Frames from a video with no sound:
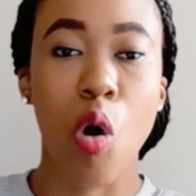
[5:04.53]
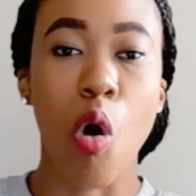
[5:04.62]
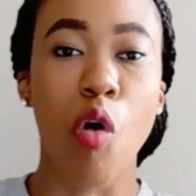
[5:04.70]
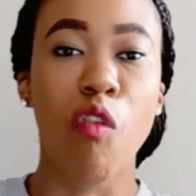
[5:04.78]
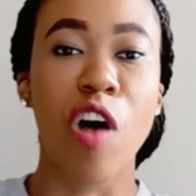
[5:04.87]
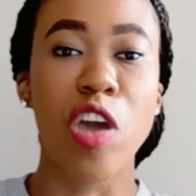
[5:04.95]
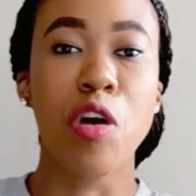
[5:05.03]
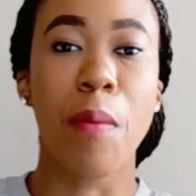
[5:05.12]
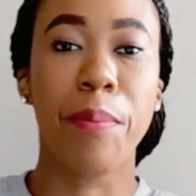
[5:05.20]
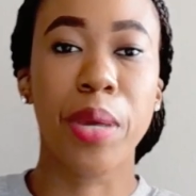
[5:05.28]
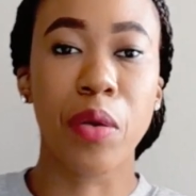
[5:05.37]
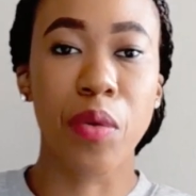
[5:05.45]
over your
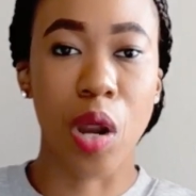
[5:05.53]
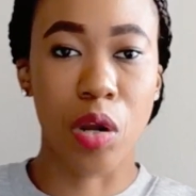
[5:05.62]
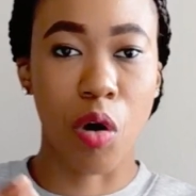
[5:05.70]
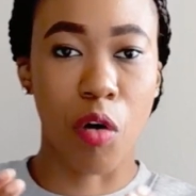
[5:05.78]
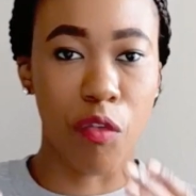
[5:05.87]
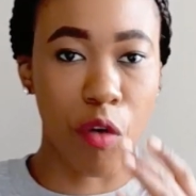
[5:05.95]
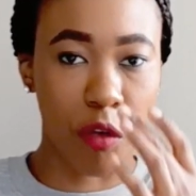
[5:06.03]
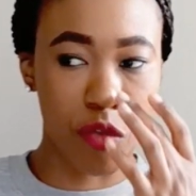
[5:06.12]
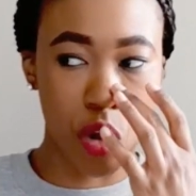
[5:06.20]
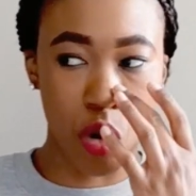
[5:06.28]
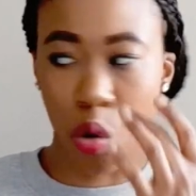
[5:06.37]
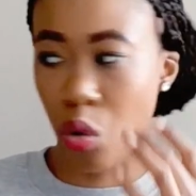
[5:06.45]
period of
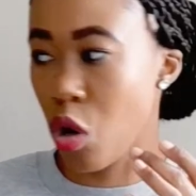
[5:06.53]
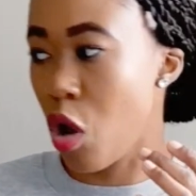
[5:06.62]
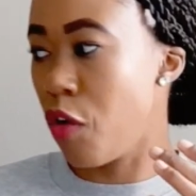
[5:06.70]
your loan.